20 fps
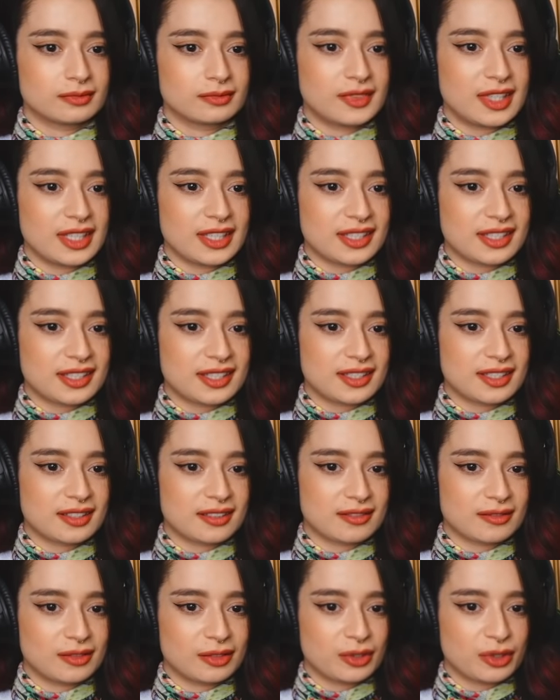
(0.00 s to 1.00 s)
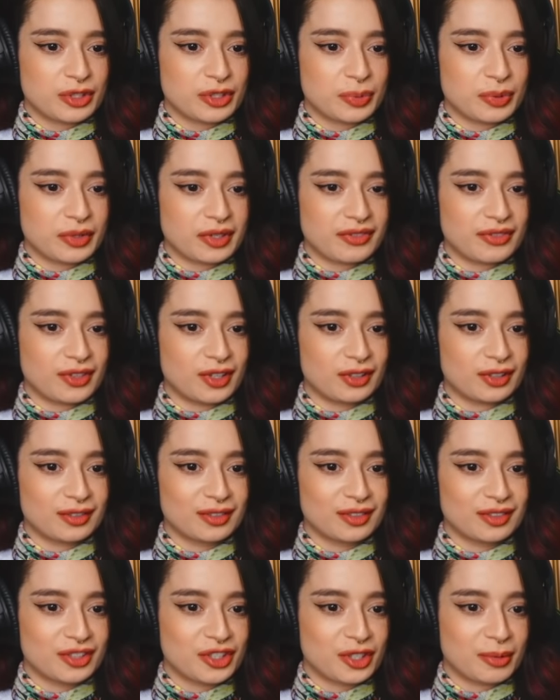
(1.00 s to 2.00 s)
This looks pretty fun,
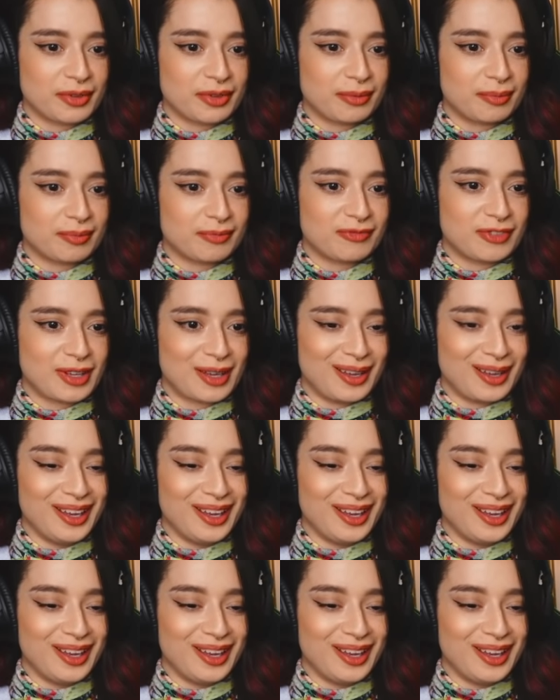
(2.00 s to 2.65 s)
to be fair.